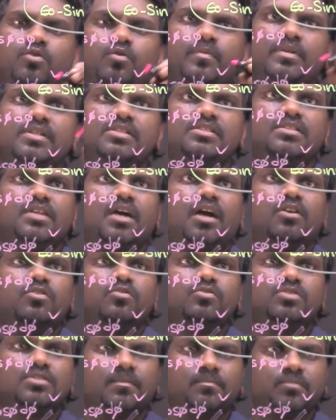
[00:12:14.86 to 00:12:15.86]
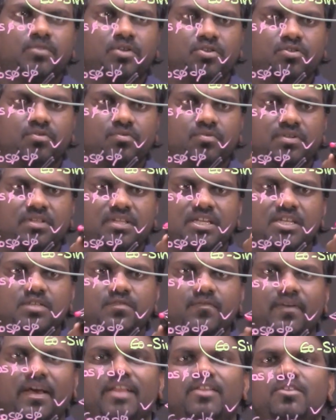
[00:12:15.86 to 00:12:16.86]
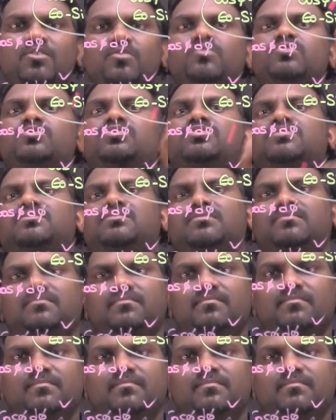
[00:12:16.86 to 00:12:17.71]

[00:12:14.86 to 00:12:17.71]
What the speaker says: you will start to substitute these values.